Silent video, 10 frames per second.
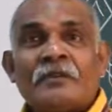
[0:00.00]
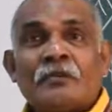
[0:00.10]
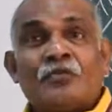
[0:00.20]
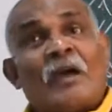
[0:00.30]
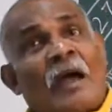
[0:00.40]

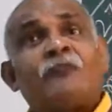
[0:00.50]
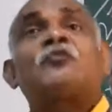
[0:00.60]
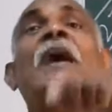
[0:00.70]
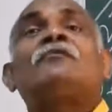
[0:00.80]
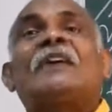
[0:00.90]
you have to
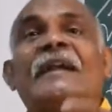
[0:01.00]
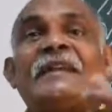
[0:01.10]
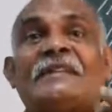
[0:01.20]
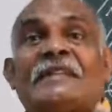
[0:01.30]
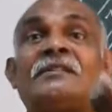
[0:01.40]
have the
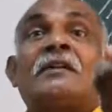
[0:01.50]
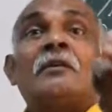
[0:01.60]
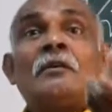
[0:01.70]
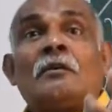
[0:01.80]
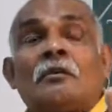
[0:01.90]
idea
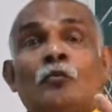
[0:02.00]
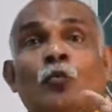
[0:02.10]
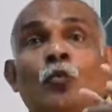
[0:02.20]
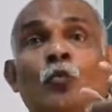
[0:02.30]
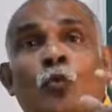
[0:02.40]
that
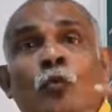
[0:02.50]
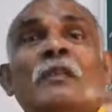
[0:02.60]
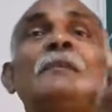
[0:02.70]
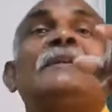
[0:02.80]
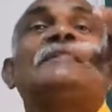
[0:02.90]
who
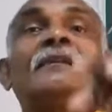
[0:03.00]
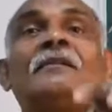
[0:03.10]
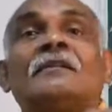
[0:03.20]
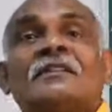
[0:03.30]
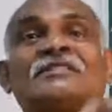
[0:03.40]
will be
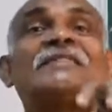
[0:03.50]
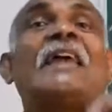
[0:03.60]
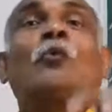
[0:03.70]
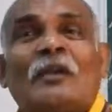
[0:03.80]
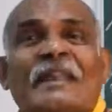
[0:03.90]
the
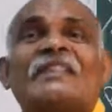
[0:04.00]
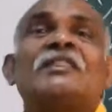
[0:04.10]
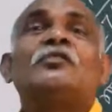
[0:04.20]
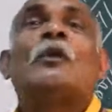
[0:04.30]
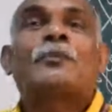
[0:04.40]
stakeholders
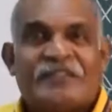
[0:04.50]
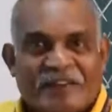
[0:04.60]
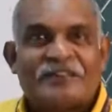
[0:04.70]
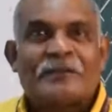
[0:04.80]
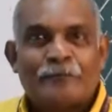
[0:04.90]
in your project.